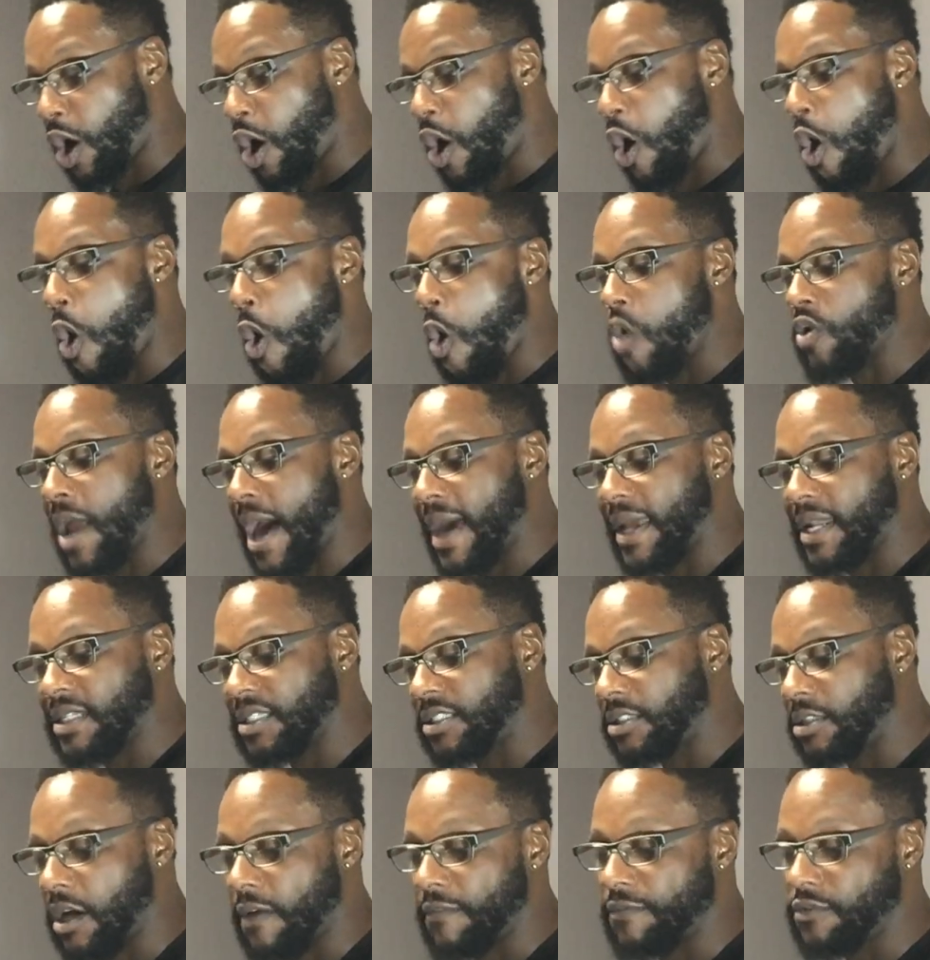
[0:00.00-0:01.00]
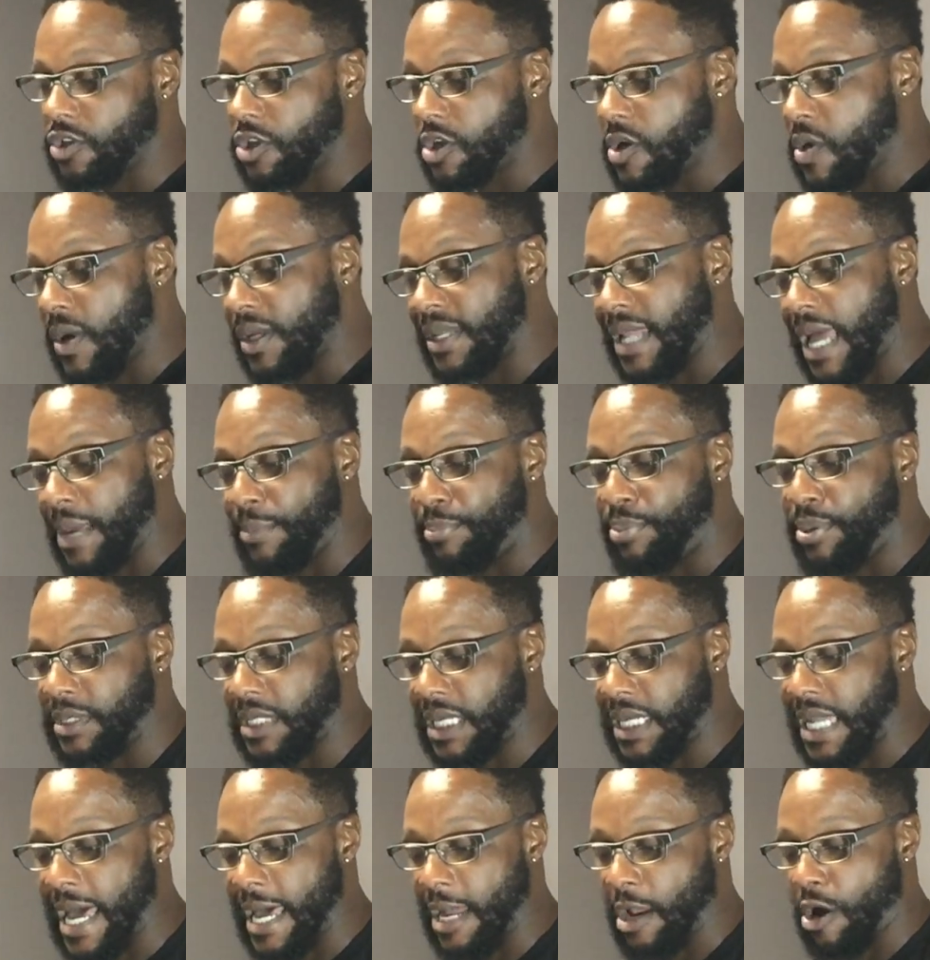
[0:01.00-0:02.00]
a whole lot of stuff to it, like
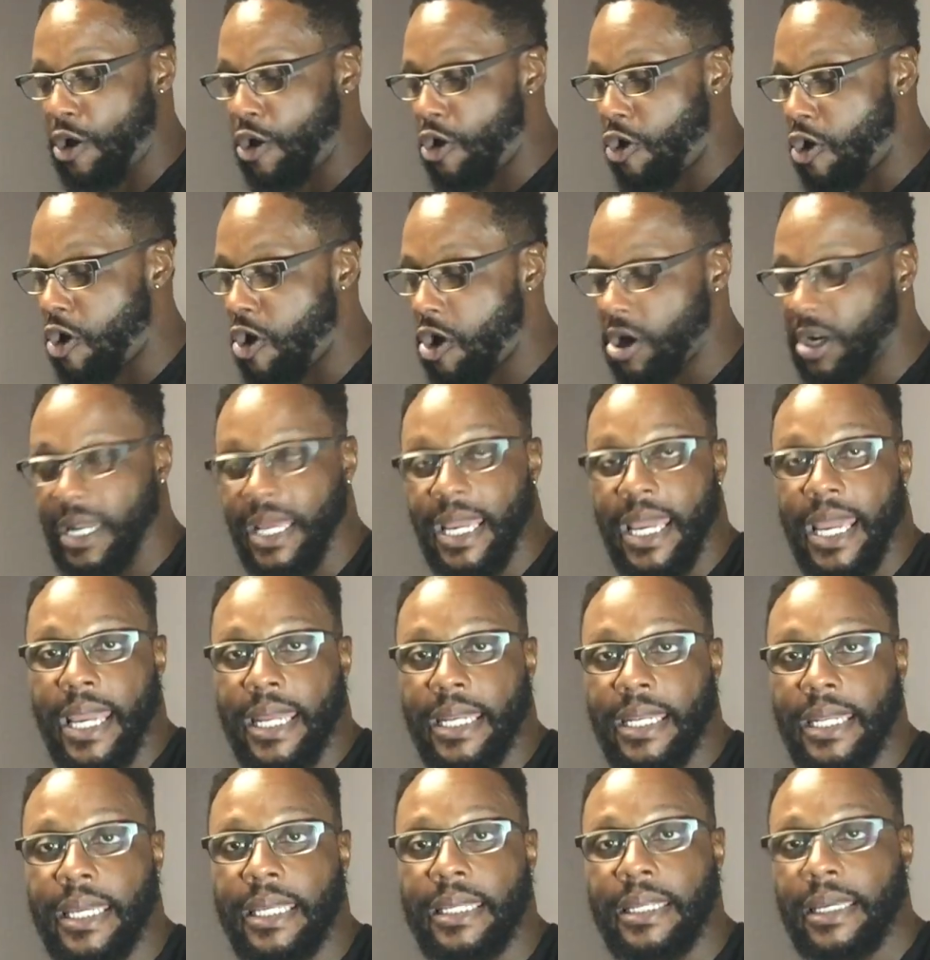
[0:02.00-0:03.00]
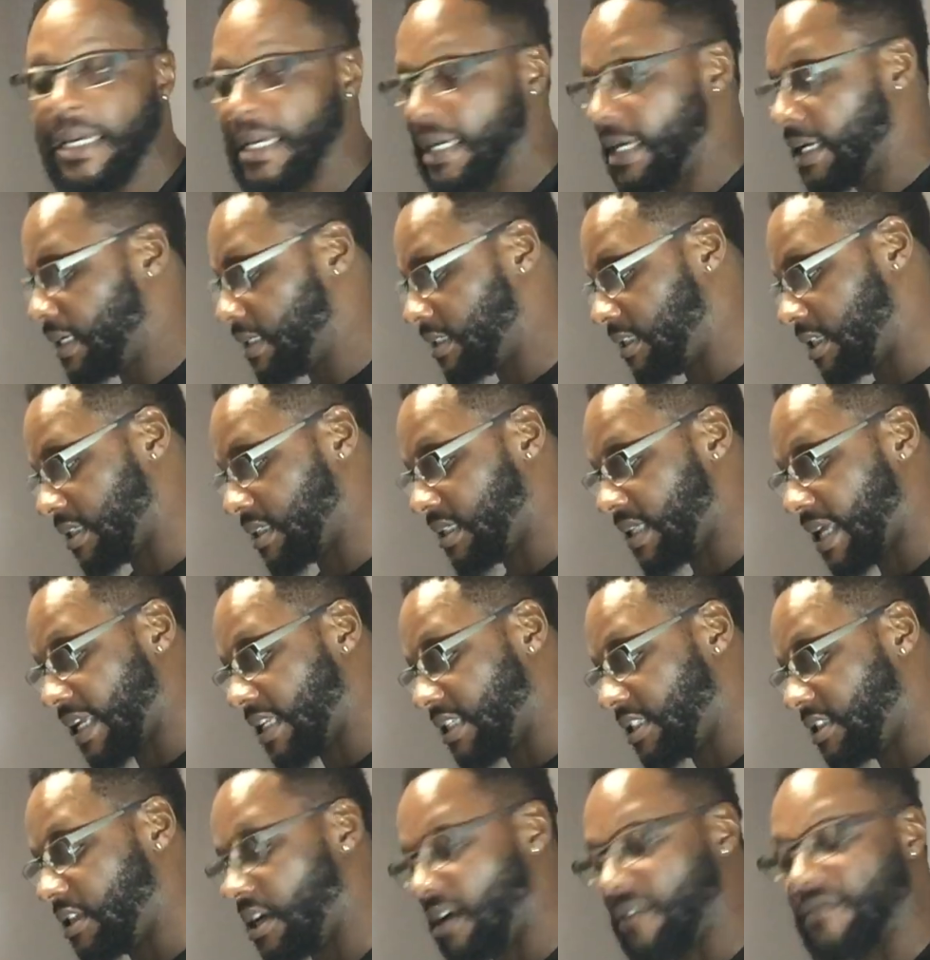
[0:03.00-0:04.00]
putting a lot of oil in it, just
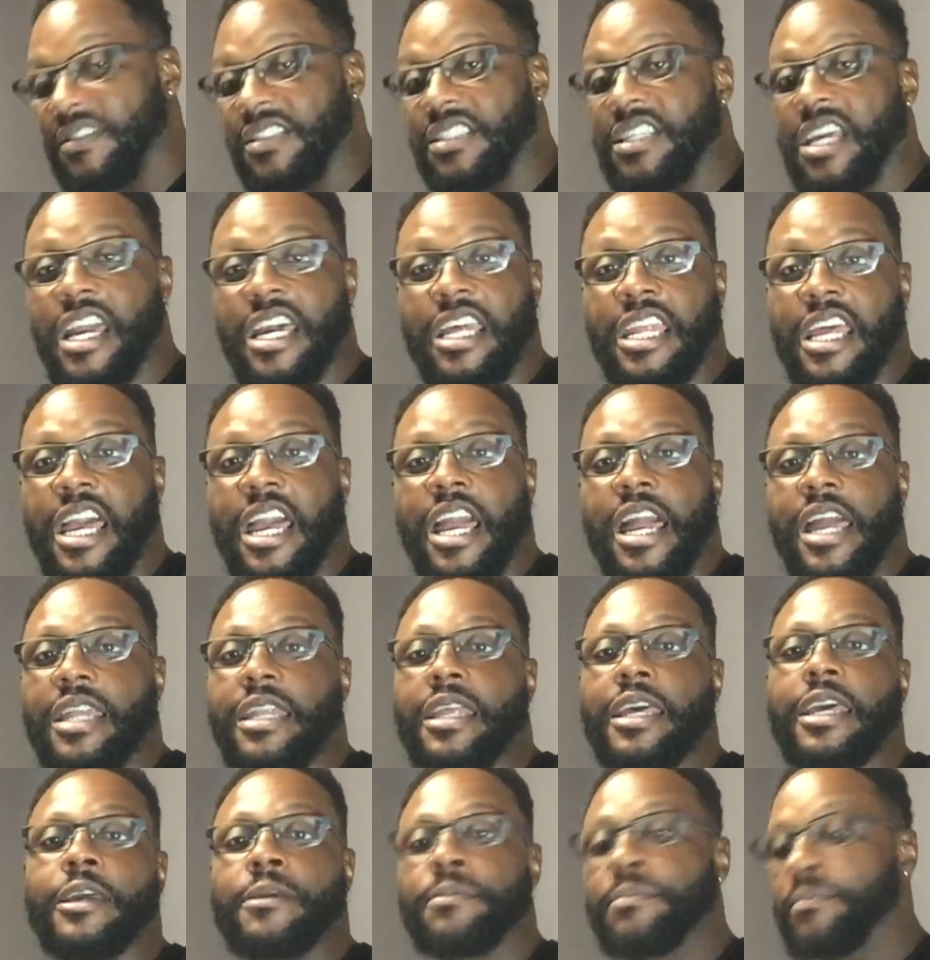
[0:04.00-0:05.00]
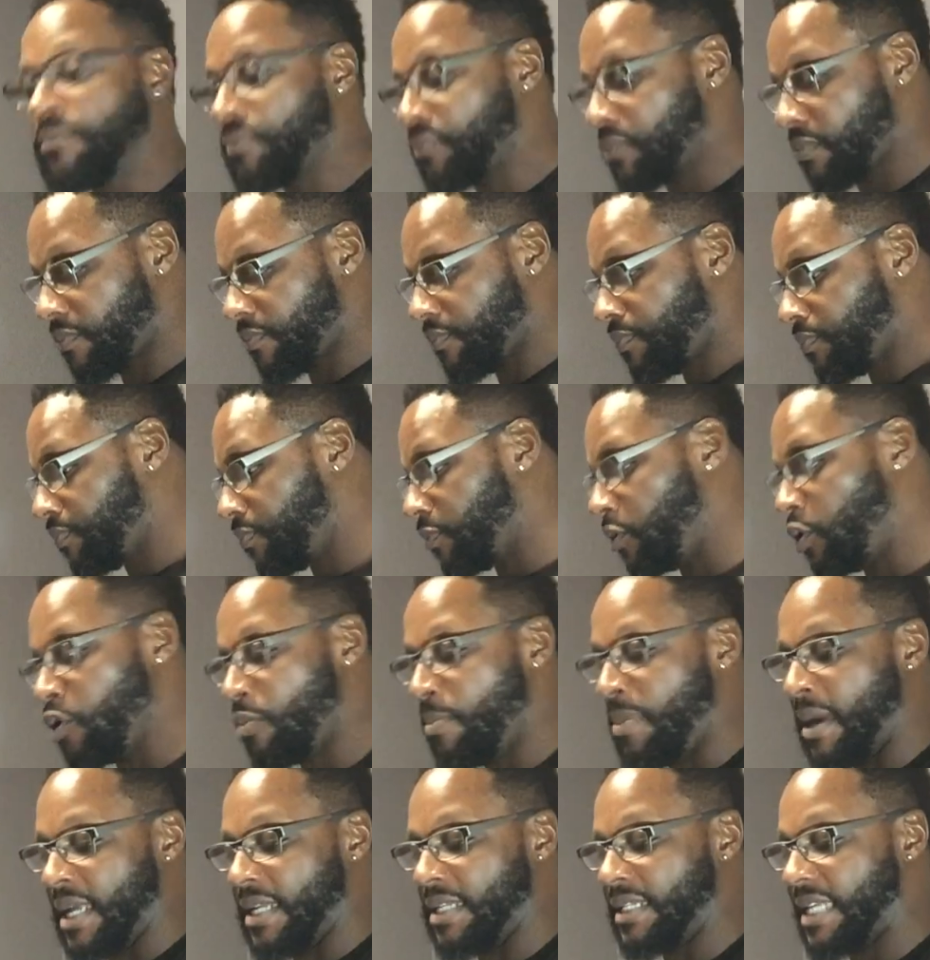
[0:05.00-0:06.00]
letting stuff sit in it,
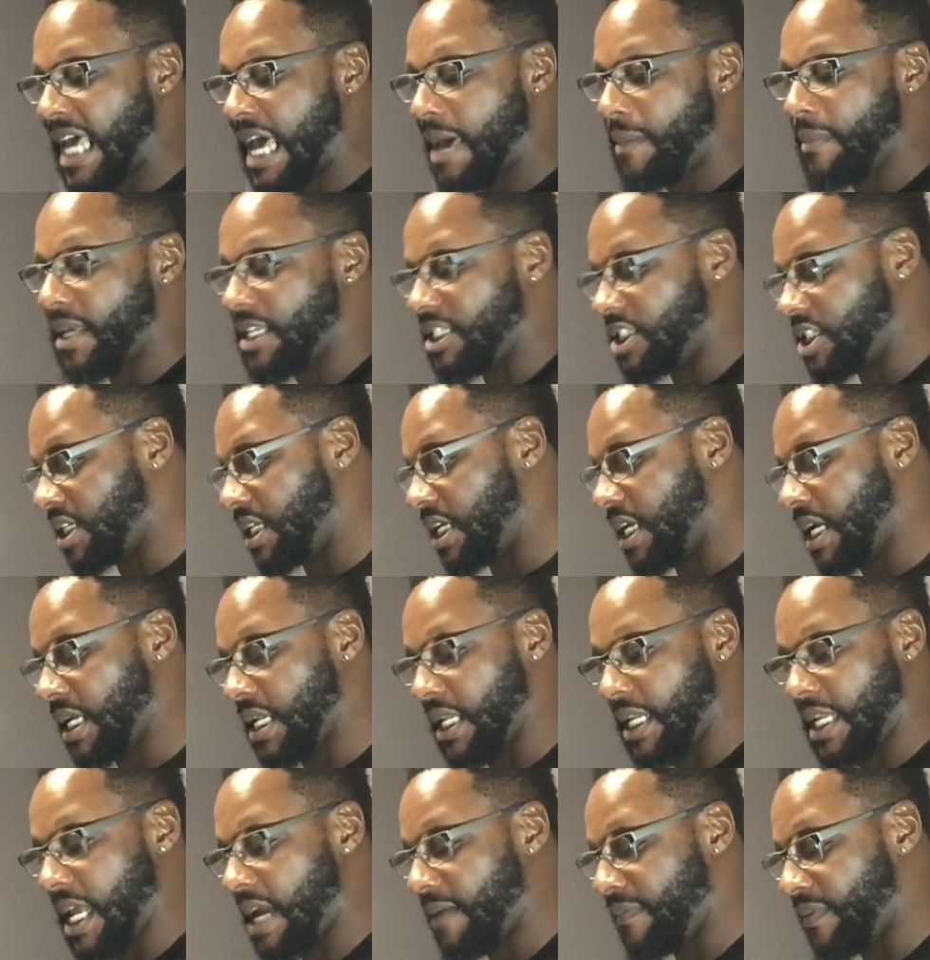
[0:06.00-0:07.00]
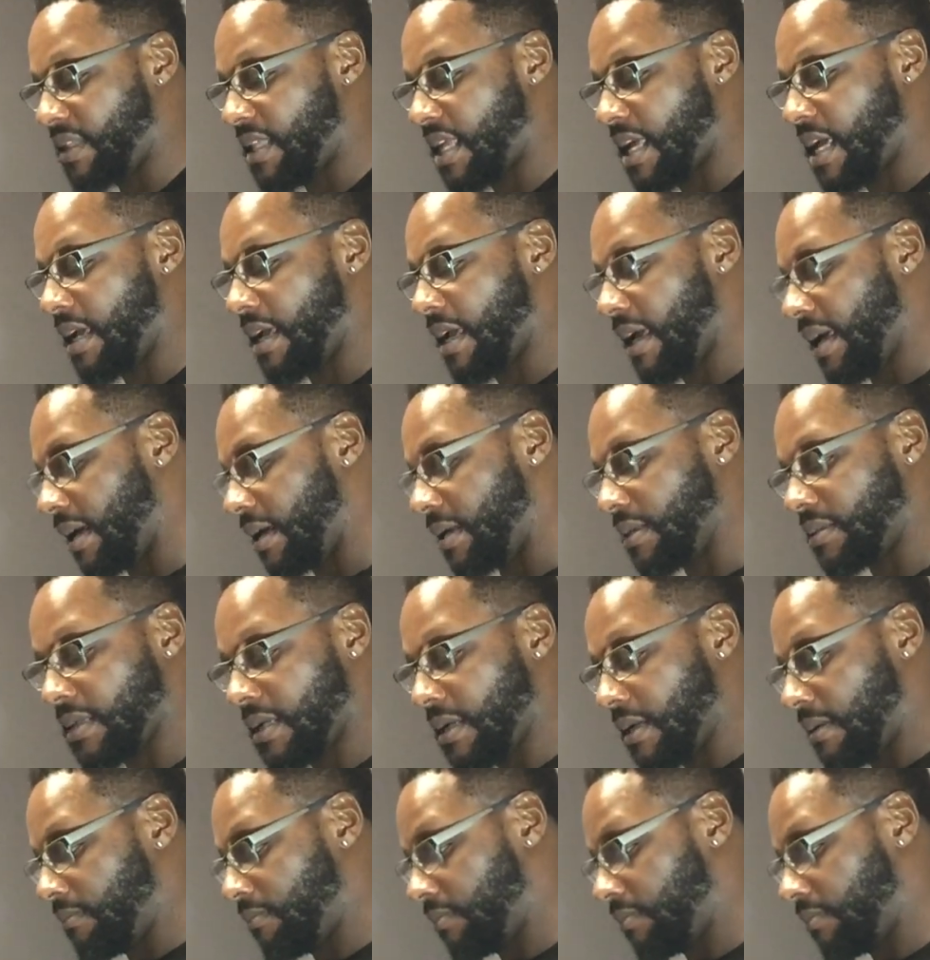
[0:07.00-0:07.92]
you've been damaging it and everything else,